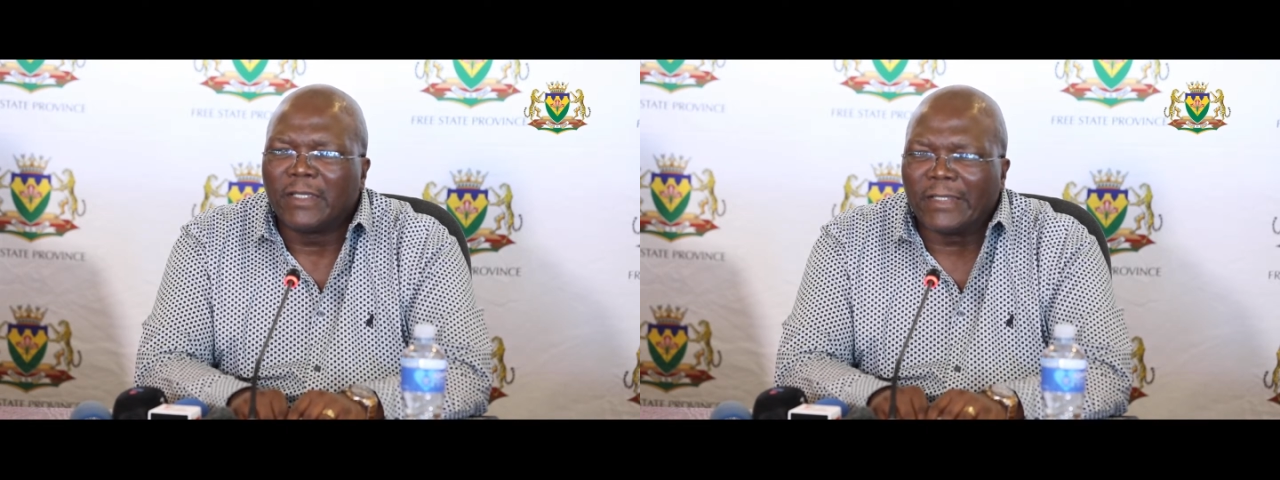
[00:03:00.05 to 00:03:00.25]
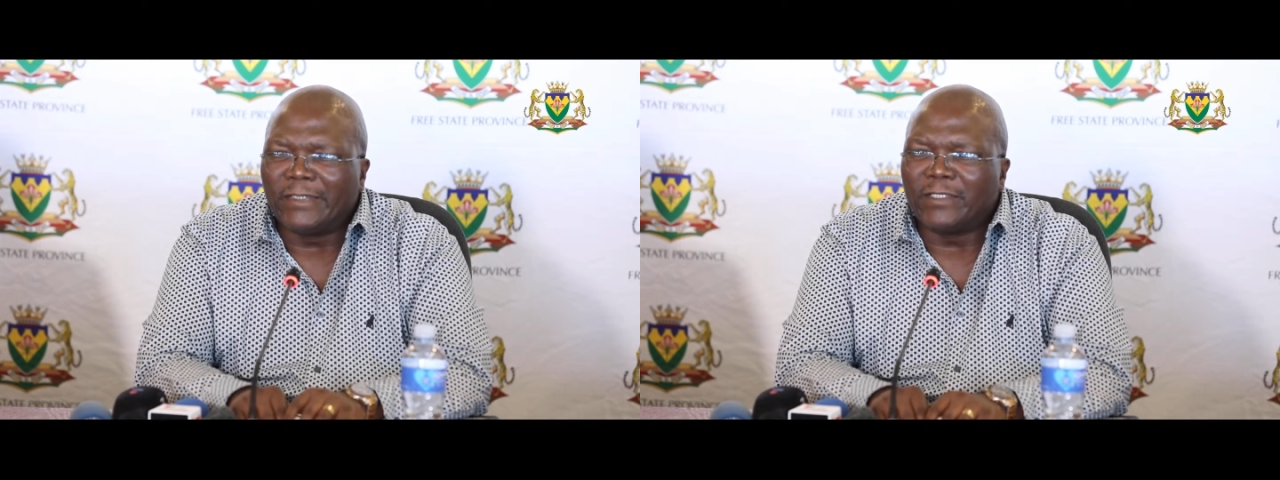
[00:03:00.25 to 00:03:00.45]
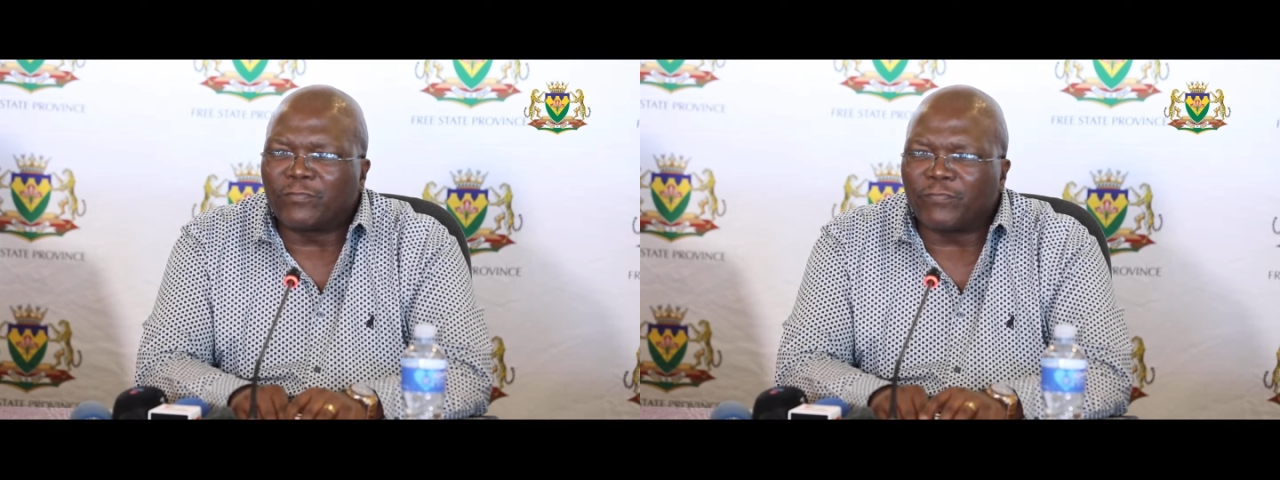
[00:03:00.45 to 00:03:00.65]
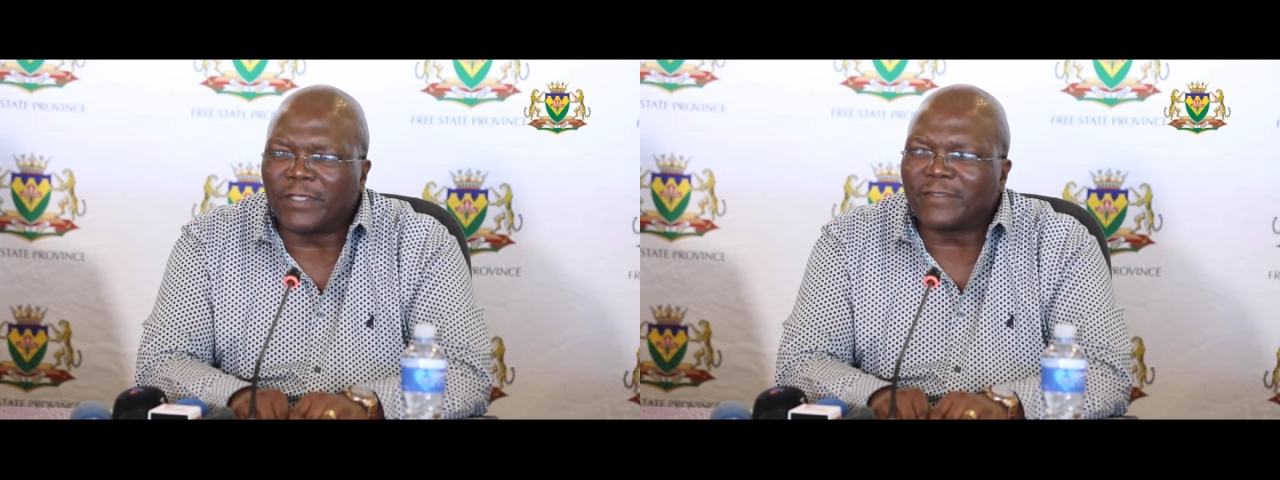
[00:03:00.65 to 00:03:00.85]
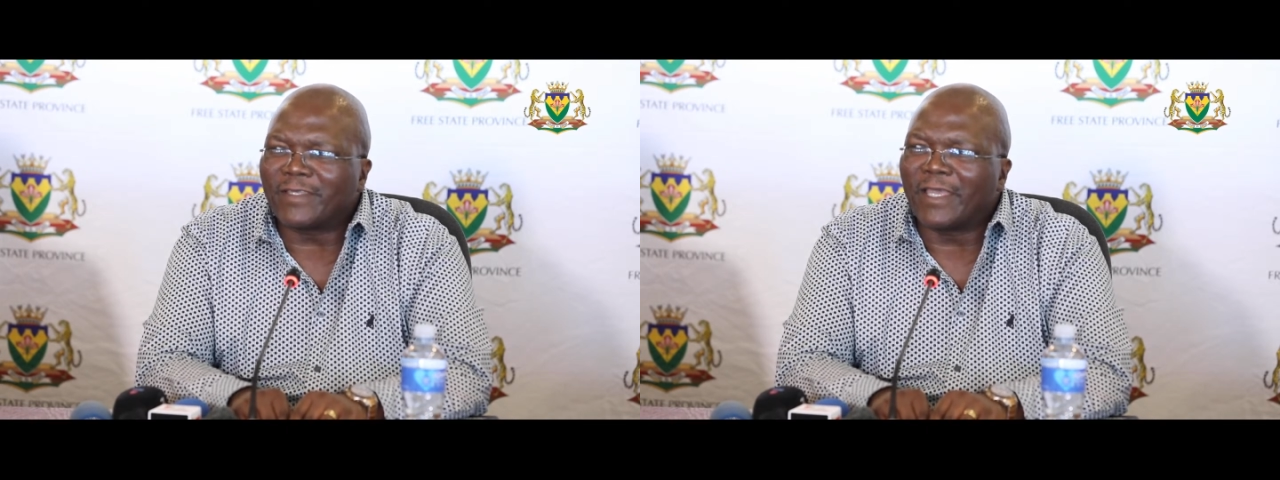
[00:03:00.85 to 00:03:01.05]
it is
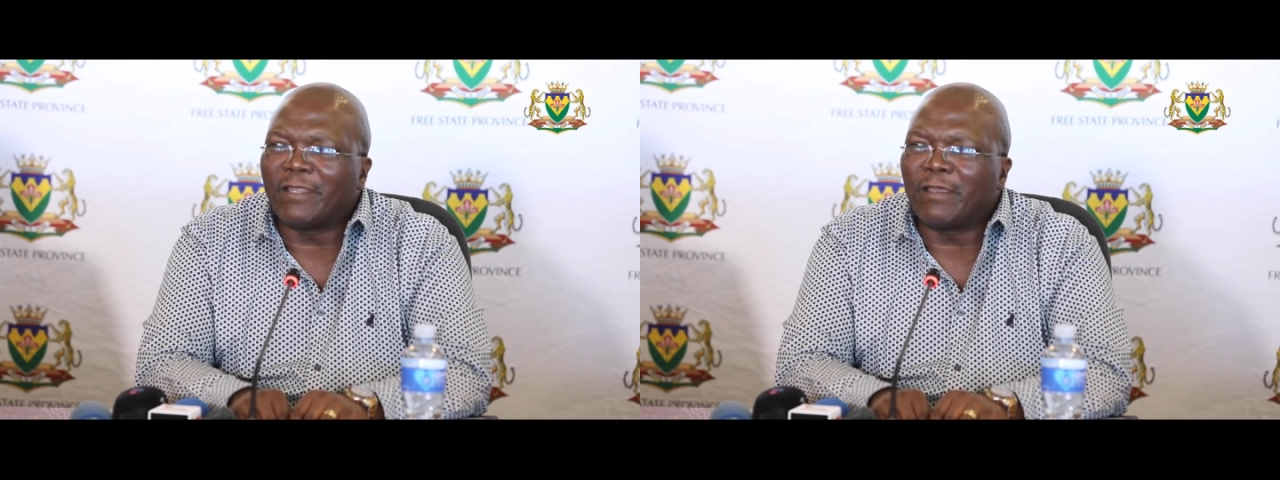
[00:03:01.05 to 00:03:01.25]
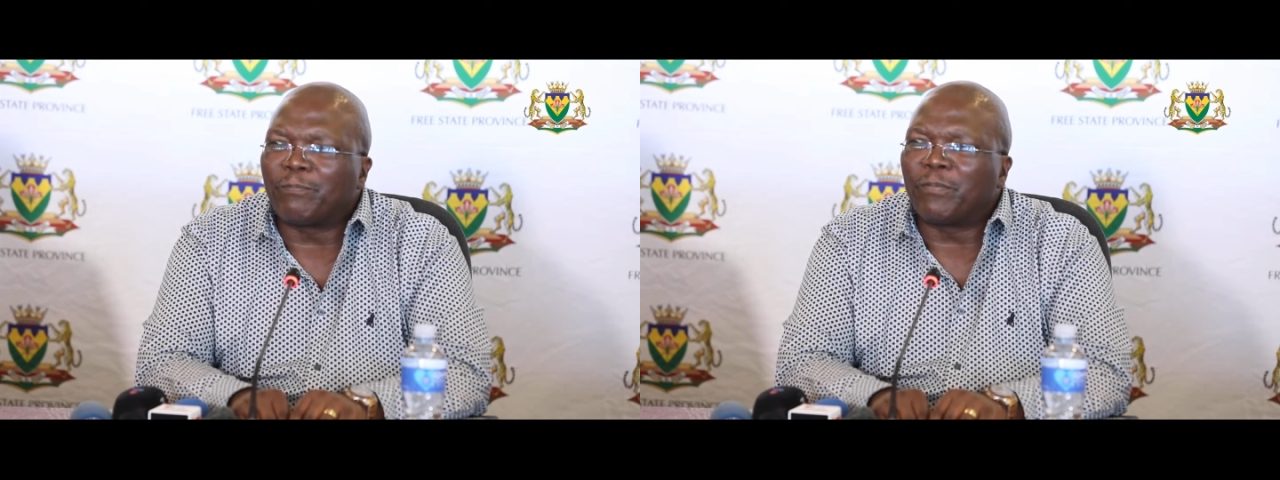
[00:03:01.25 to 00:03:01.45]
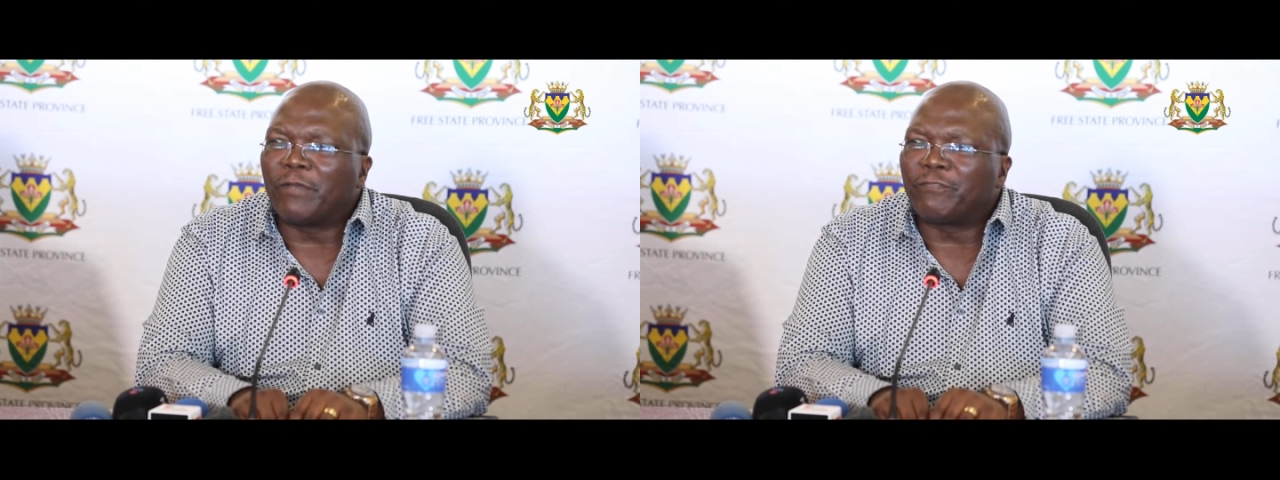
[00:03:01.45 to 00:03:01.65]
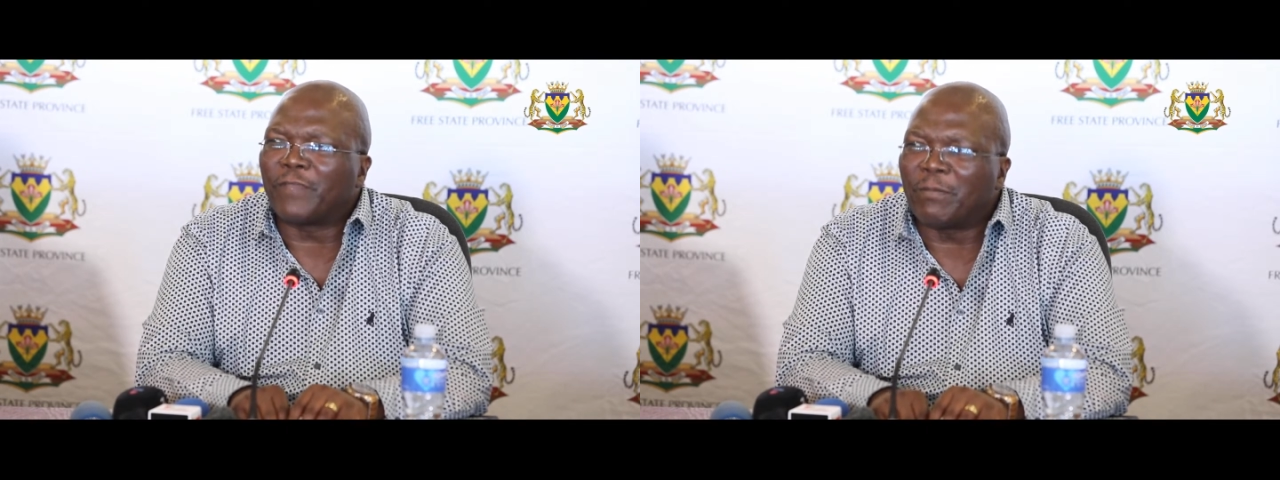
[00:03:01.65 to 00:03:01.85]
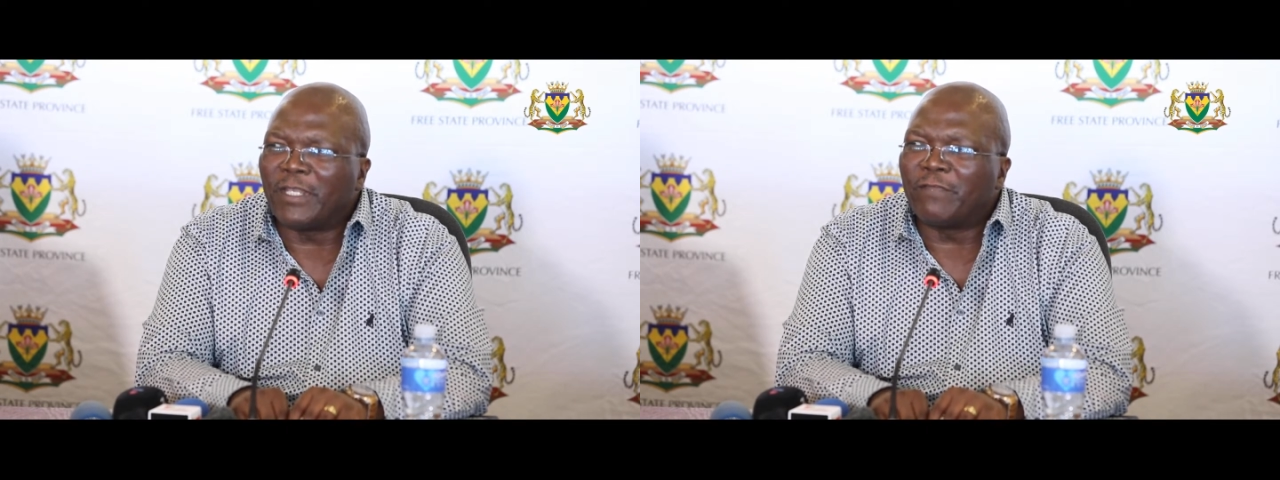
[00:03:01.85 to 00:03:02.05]
first a
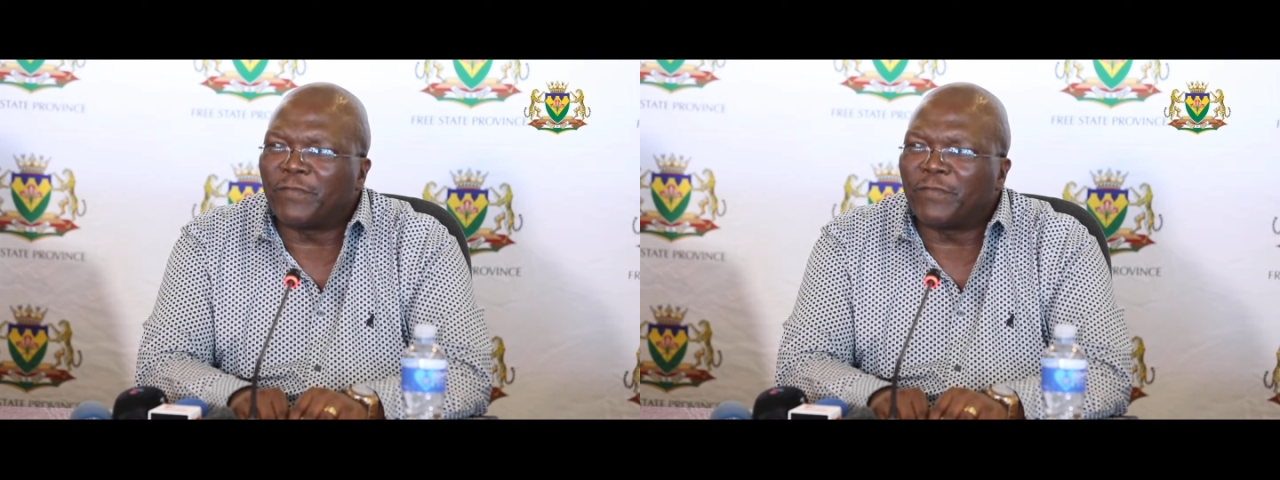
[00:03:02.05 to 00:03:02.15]
family